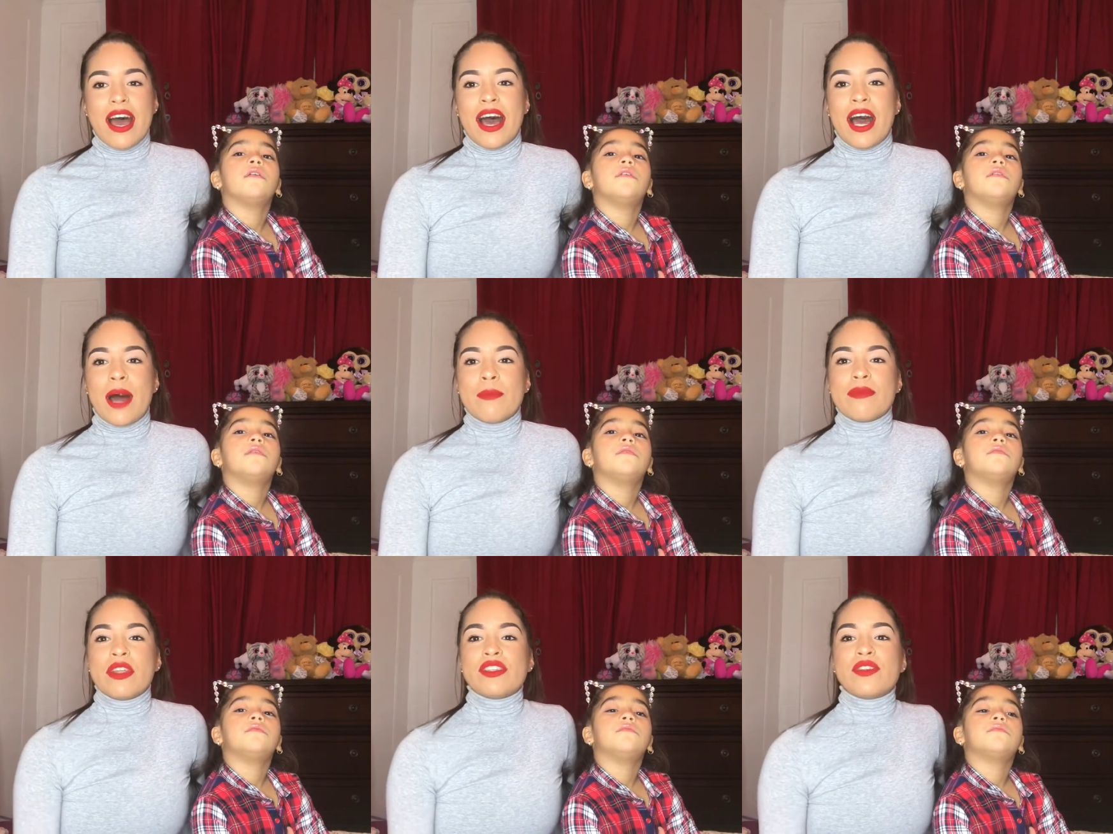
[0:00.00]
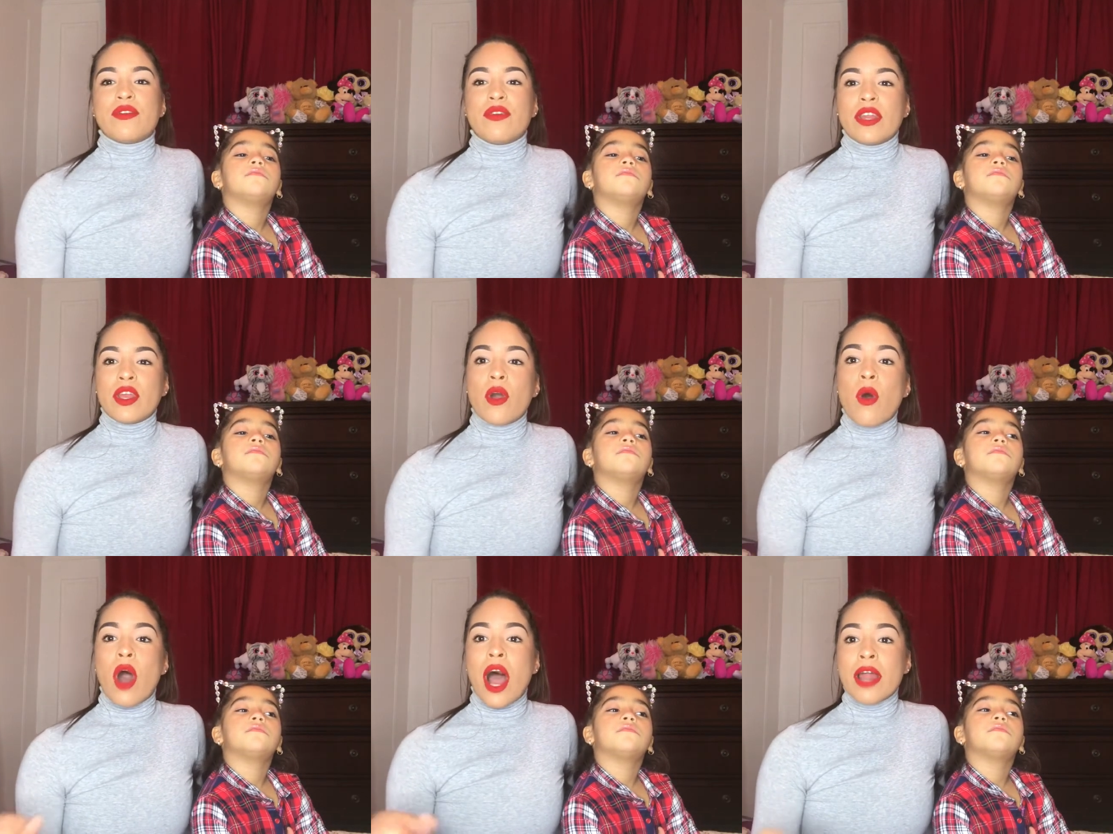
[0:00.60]
Speaker 1: Um, there's a
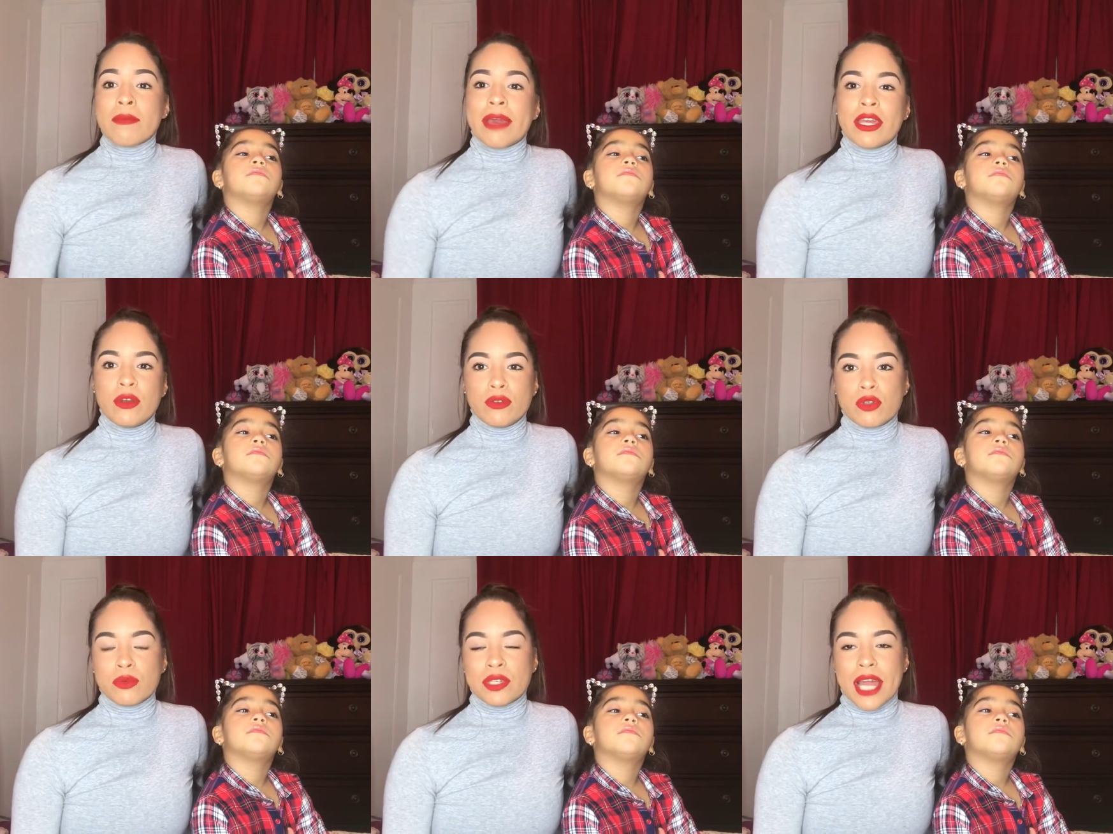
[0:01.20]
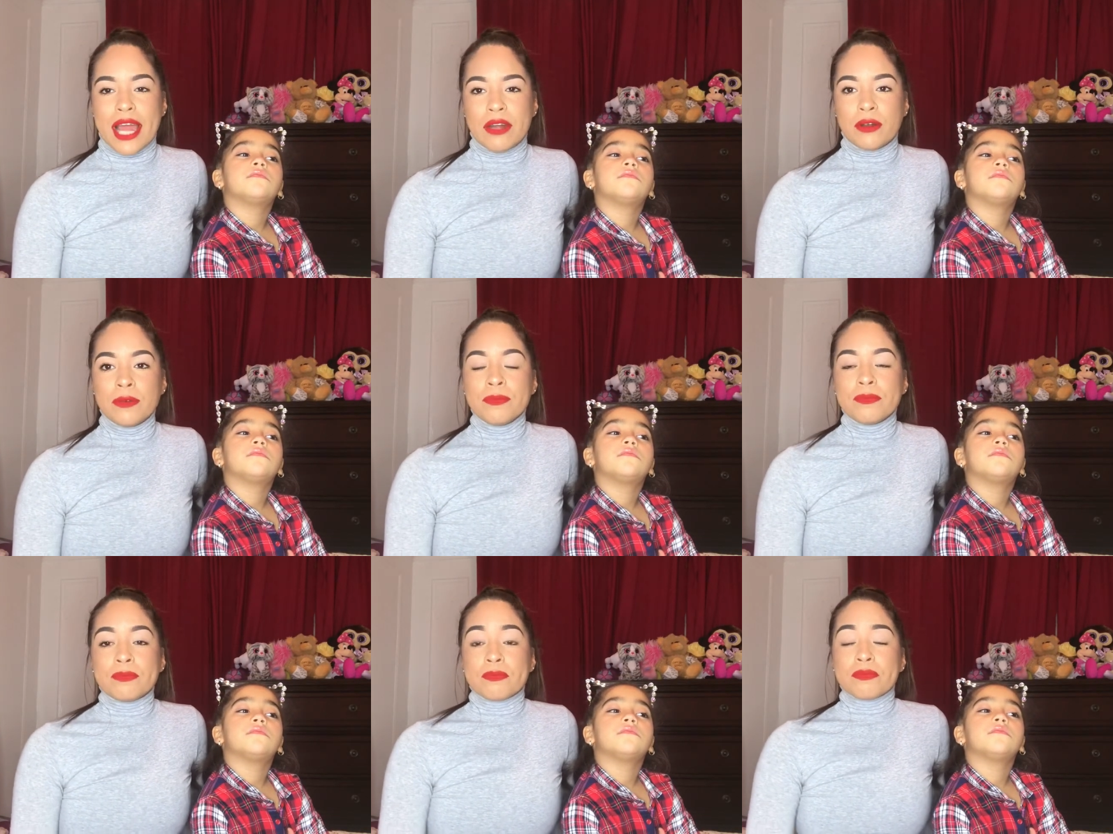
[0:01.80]
video on my YouTube
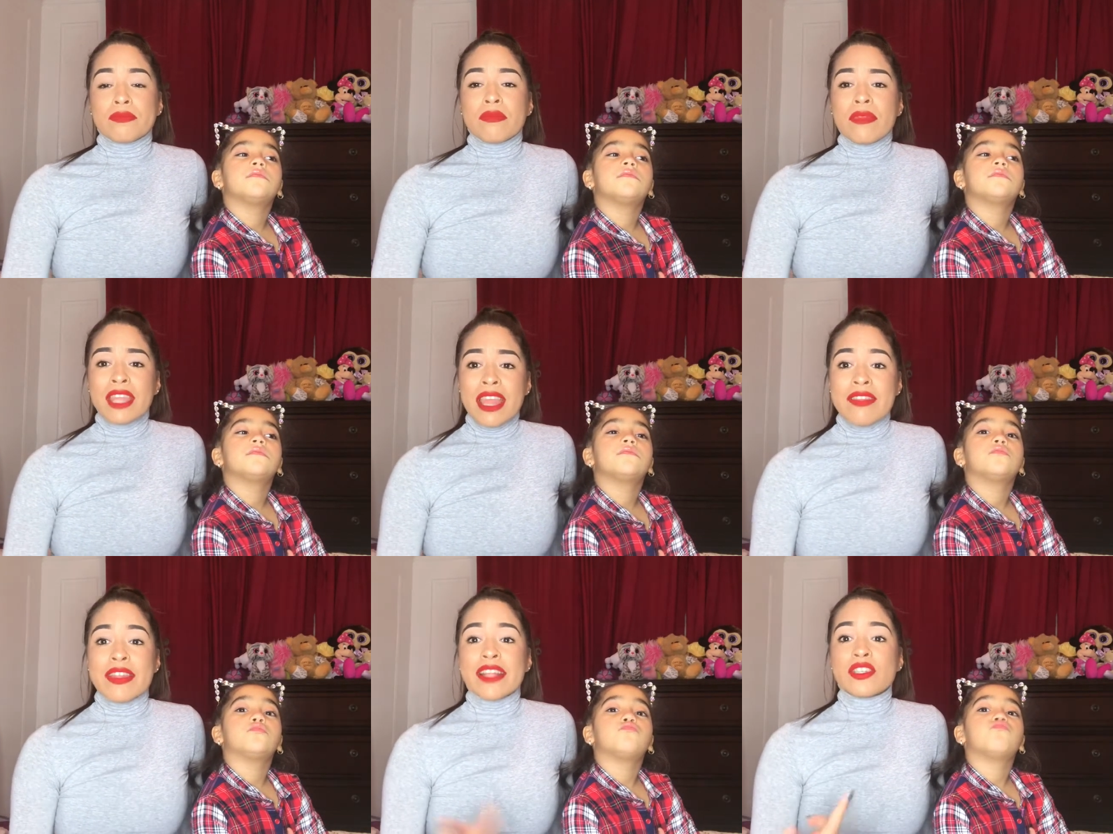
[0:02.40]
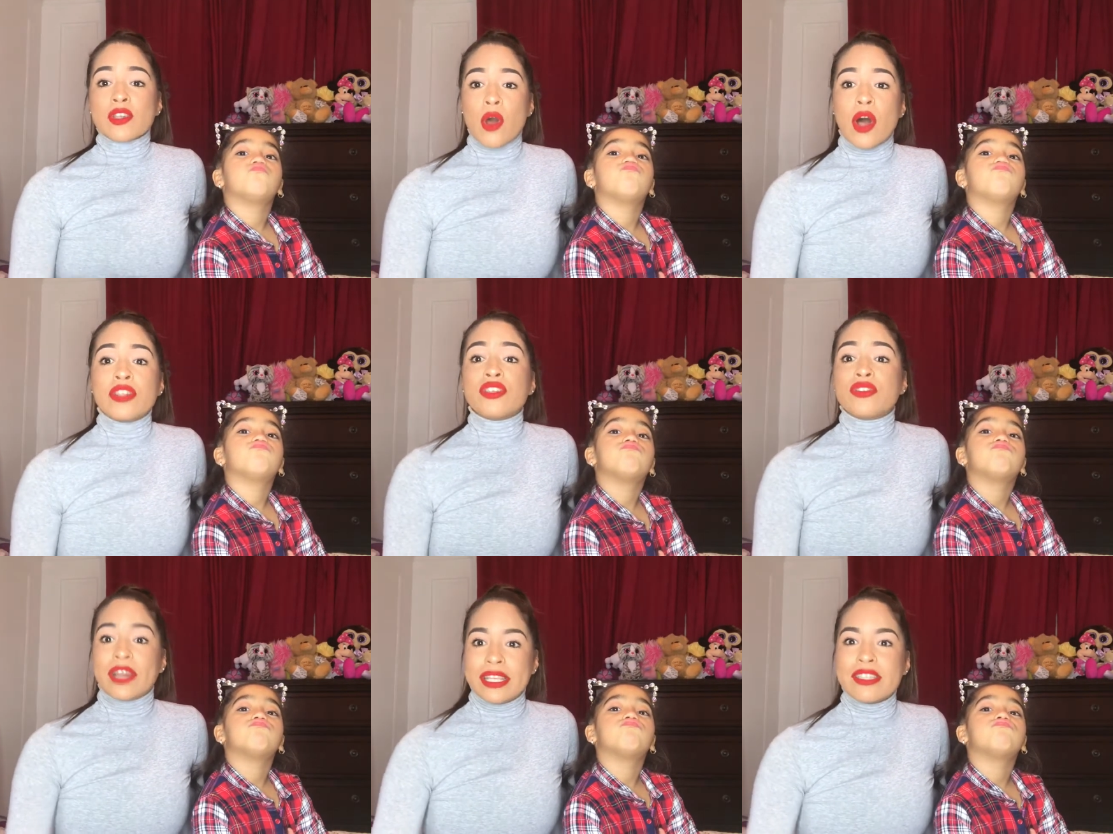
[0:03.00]
channel that's
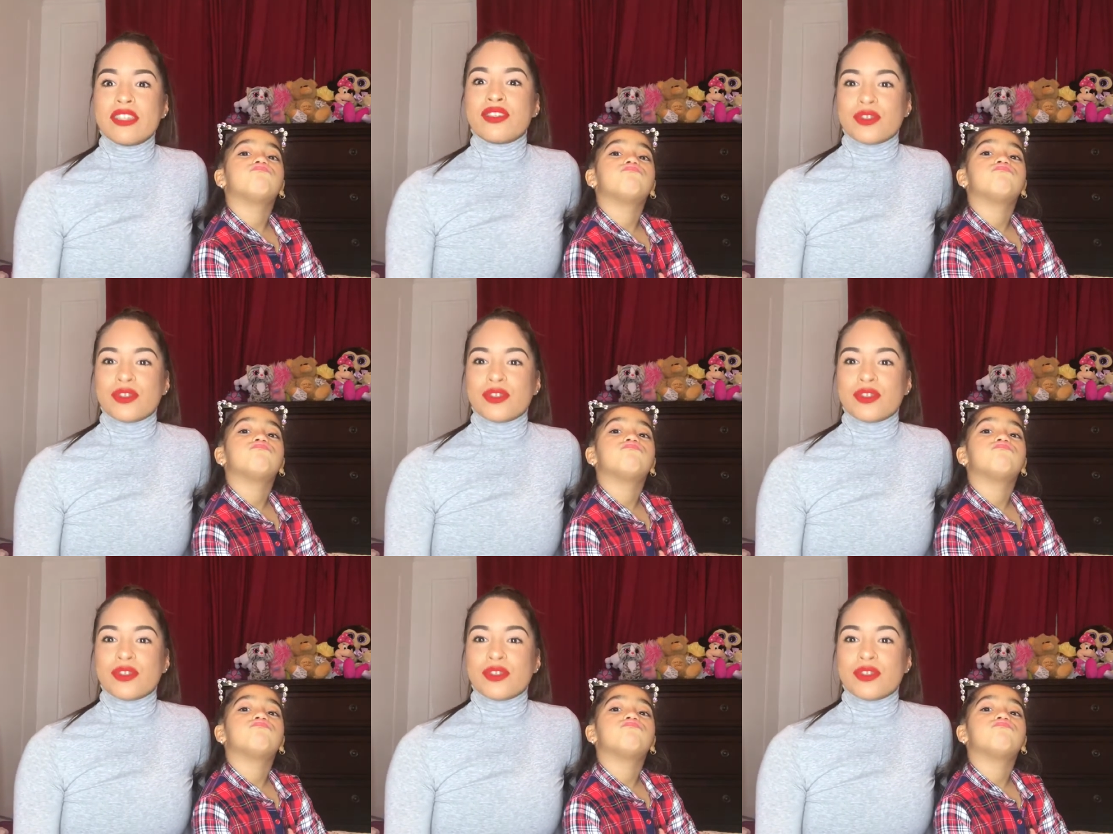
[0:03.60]
called Grace's